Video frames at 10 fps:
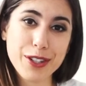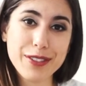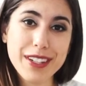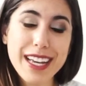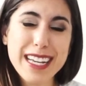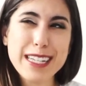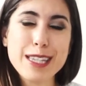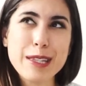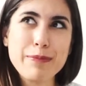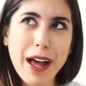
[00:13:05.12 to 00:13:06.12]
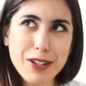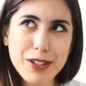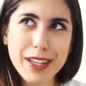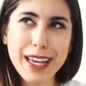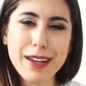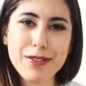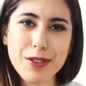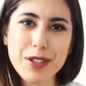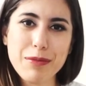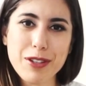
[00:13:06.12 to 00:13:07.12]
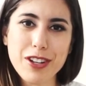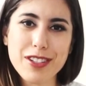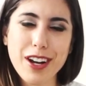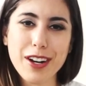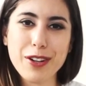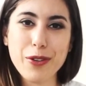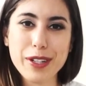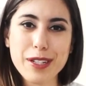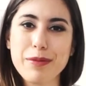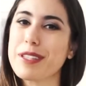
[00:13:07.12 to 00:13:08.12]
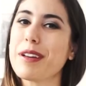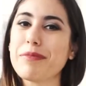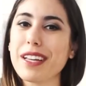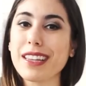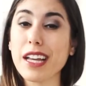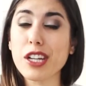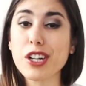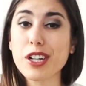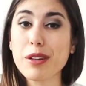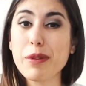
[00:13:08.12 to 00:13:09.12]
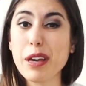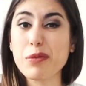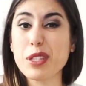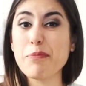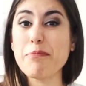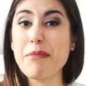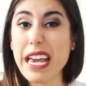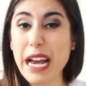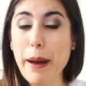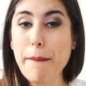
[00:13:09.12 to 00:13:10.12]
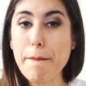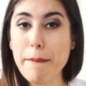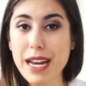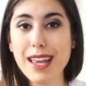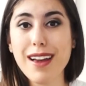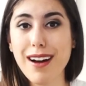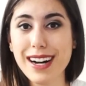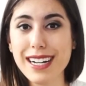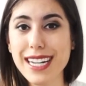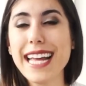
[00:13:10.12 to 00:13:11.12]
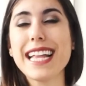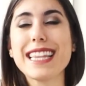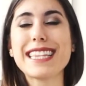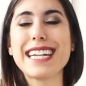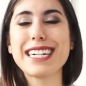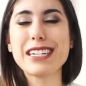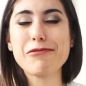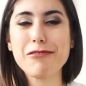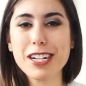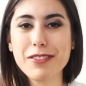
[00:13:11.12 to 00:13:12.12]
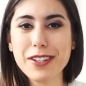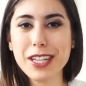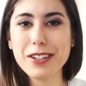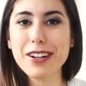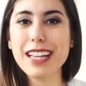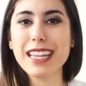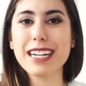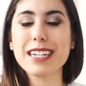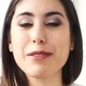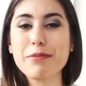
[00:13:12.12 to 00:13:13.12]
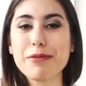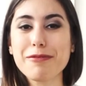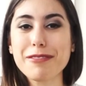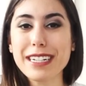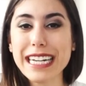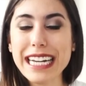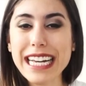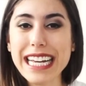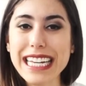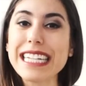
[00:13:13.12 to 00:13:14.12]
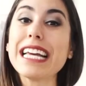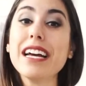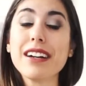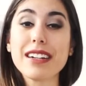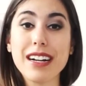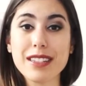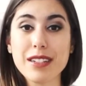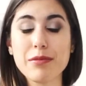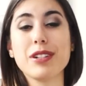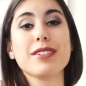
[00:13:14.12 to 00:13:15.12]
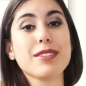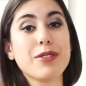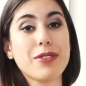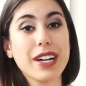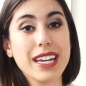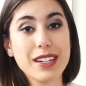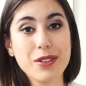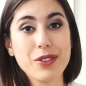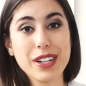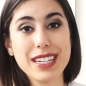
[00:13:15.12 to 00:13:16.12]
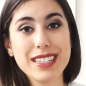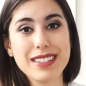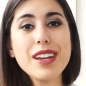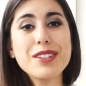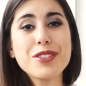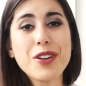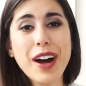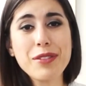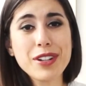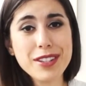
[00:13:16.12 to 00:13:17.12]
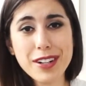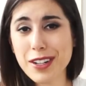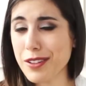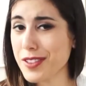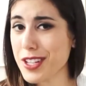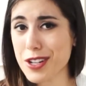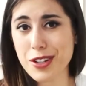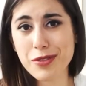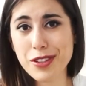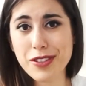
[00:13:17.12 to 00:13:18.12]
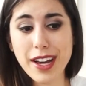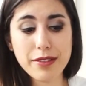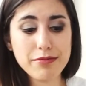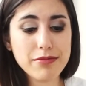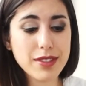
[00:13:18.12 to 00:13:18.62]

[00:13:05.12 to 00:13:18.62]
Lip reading: shoot, especially if those images are going to be something that you're going to be able to make money on, that are going to work for you, that are going to bring in customers or inquiries. So I want to start a conversation with you now,